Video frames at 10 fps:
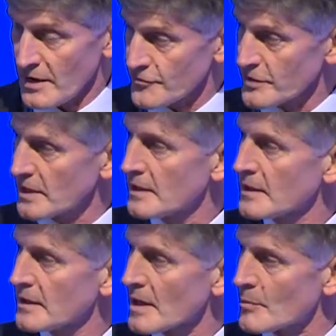Every
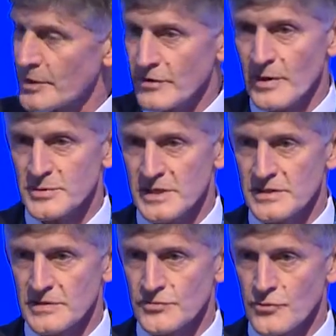company represented
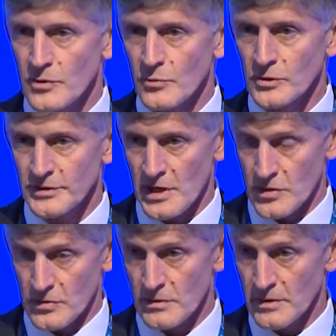in this room will
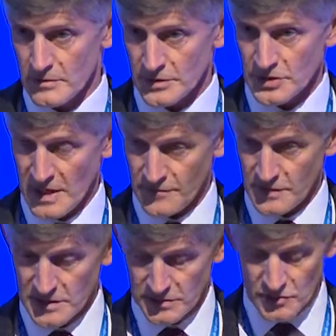know that
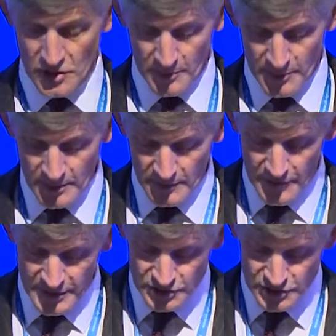safety is top, very